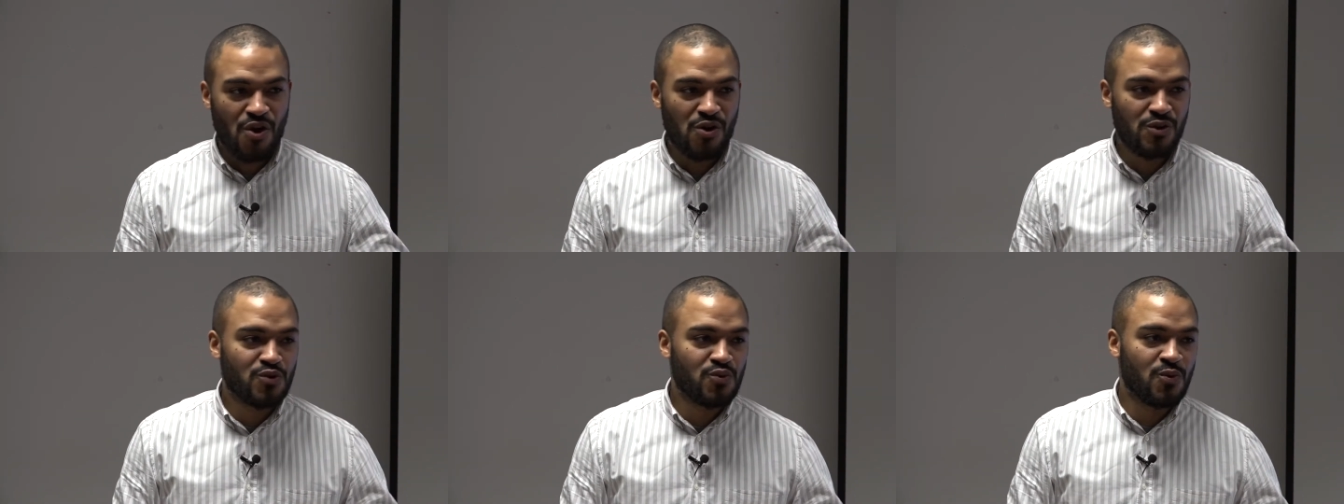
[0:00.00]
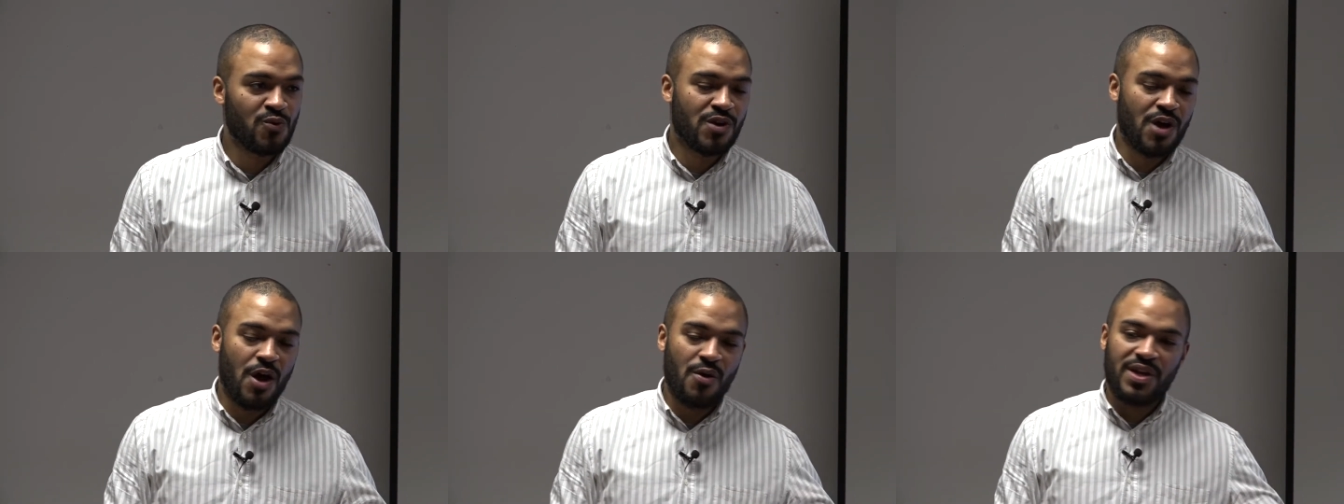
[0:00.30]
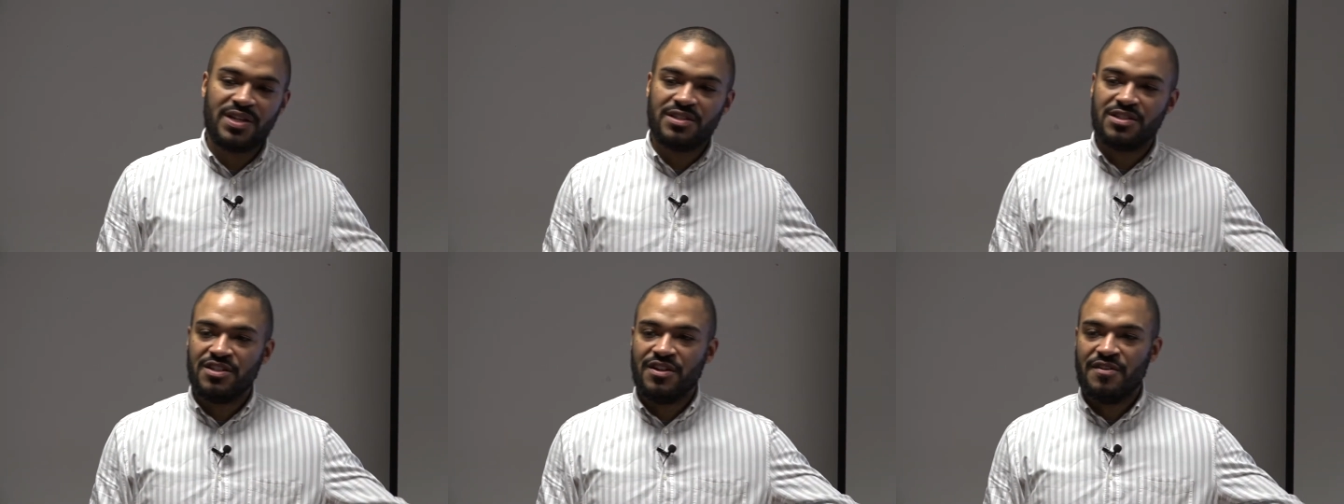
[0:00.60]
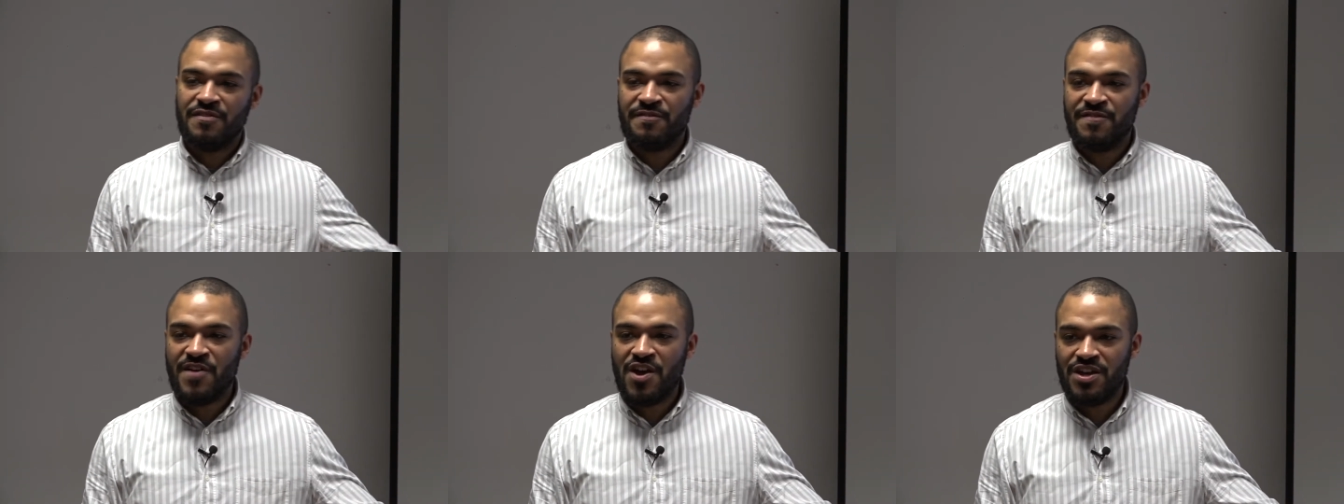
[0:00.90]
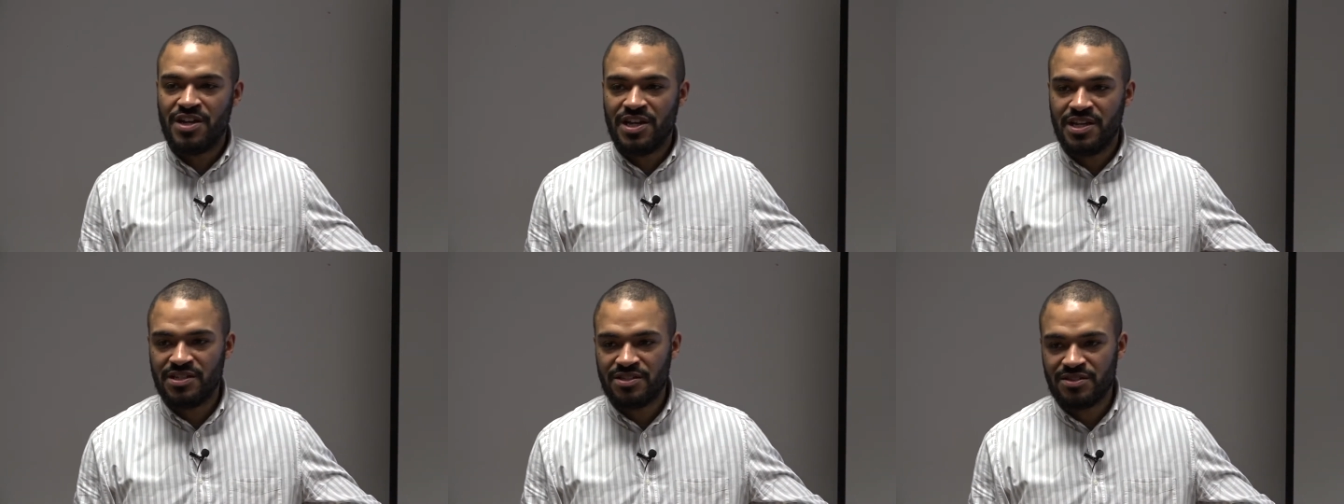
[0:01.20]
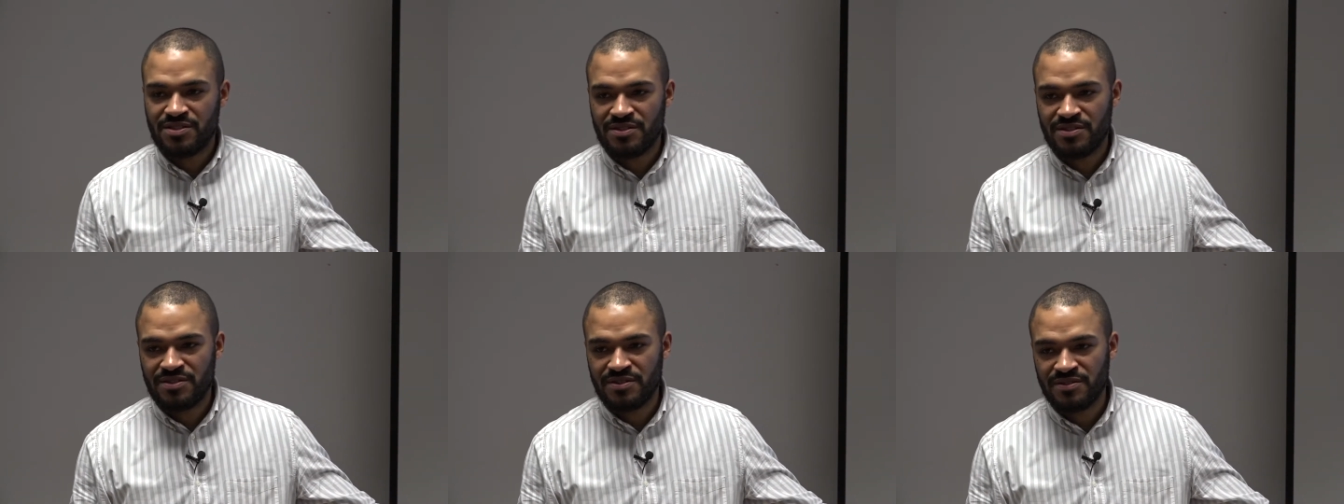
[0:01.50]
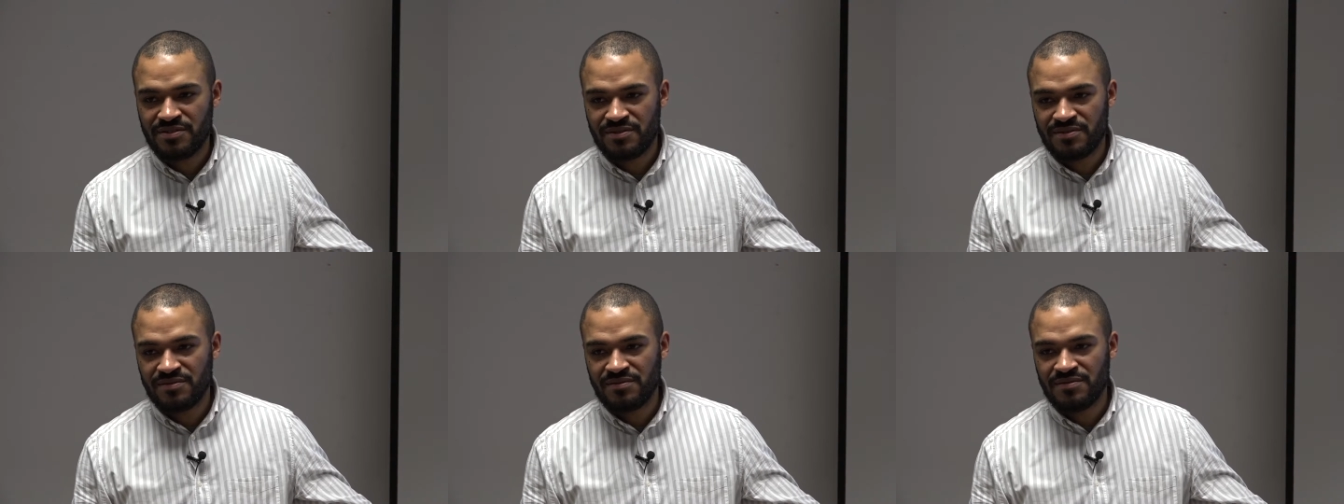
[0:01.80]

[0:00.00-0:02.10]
those will go into the furnace.